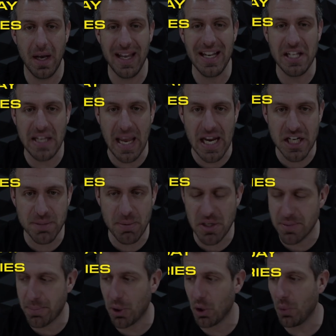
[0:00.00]

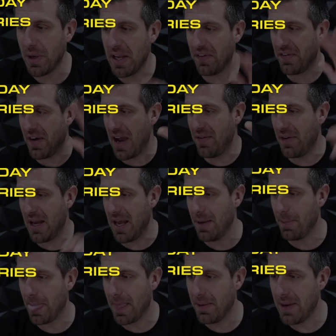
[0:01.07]
engagements per week, 5 a day.